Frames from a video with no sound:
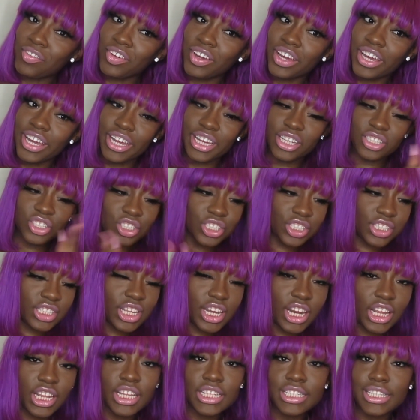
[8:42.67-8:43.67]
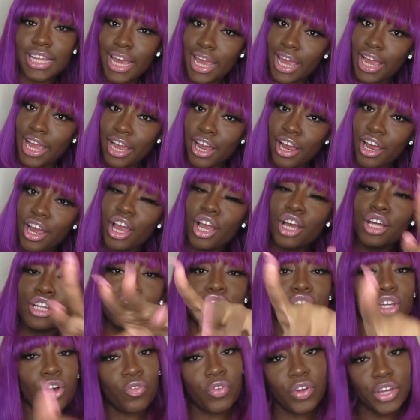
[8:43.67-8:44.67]
If you're interested in this hair,
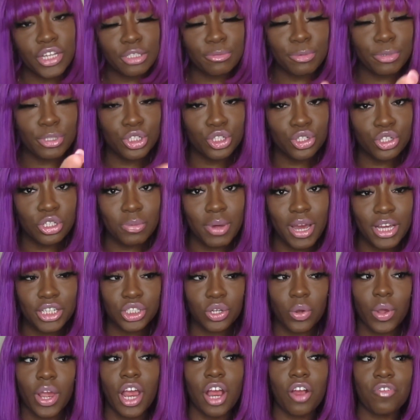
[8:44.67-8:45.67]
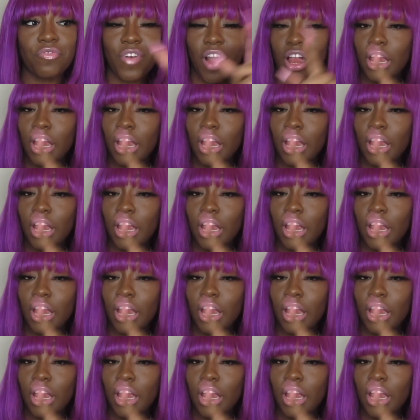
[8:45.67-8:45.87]
don't forget to purchase some Ishow hair.